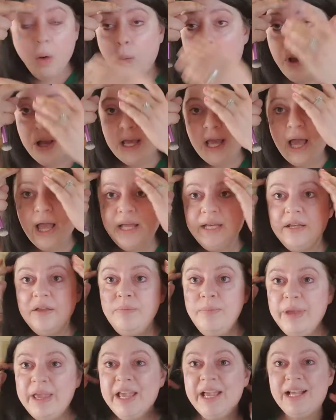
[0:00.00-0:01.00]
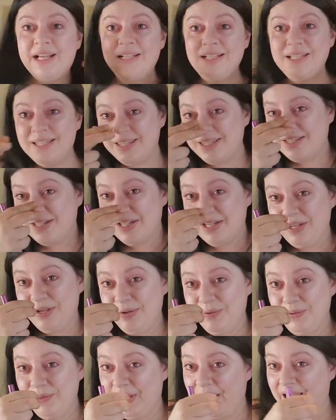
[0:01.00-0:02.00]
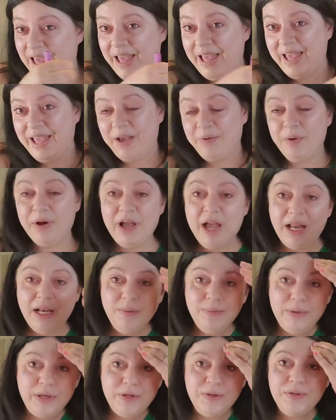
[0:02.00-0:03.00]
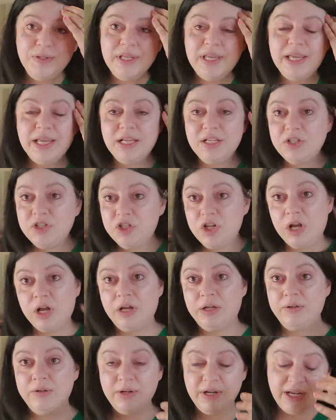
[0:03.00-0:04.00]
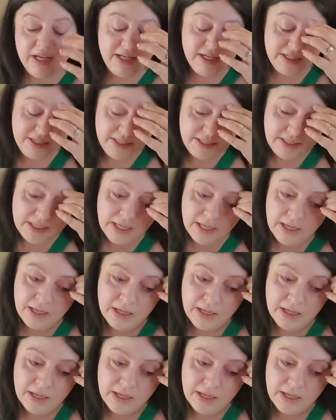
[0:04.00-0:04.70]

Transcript: What kind of bands do you like? What kind of music, genres?